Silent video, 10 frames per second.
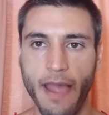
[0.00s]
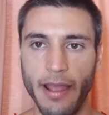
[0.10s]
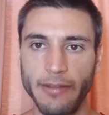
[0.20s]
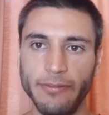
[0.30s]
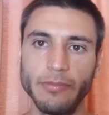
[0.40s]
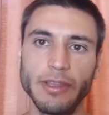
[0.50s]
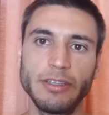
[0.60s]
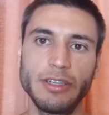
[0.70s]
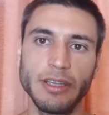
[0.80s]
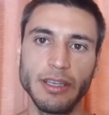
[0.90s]
And from the
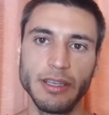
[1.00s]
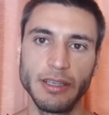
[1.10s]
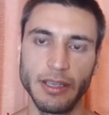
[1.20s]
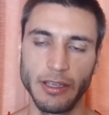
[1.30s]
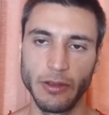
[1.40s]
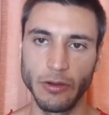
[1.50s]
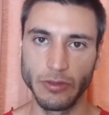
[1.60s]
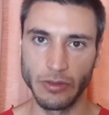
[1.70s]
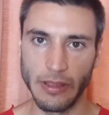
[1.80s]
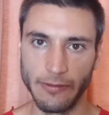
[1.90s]
G it goes
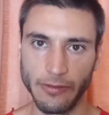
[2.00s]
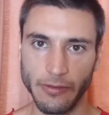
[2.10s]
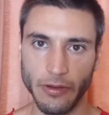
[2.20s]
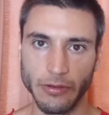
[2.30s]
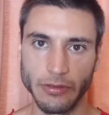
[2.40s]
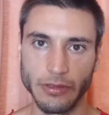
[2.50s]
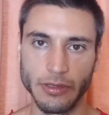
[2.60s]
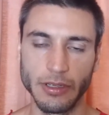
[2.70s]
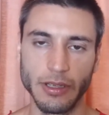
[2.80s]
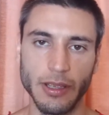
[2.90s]
to the throat
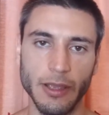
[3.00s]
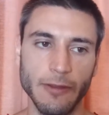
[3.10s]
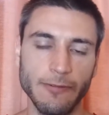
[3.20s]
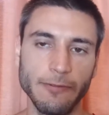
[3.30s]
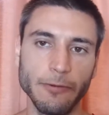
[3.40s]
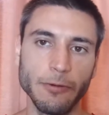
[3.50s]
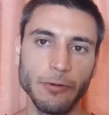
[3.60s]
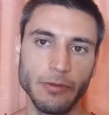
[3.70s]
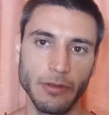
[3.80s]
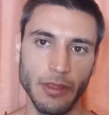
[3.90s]

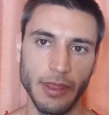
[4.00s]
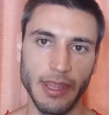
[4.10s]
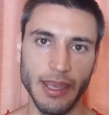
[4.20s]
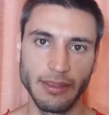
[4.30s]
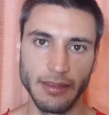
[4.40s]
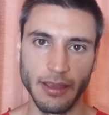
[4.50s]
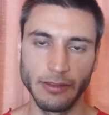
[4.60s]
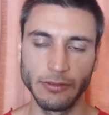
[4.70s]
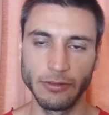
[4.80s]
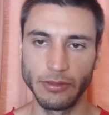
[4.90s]
through the
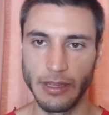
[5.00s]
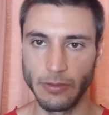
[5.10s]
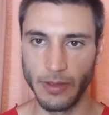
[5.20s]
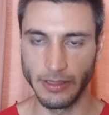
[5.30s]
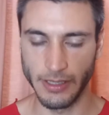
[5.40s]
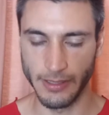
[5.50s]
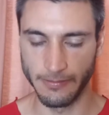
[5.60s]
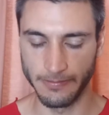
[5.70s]
10 to the 20.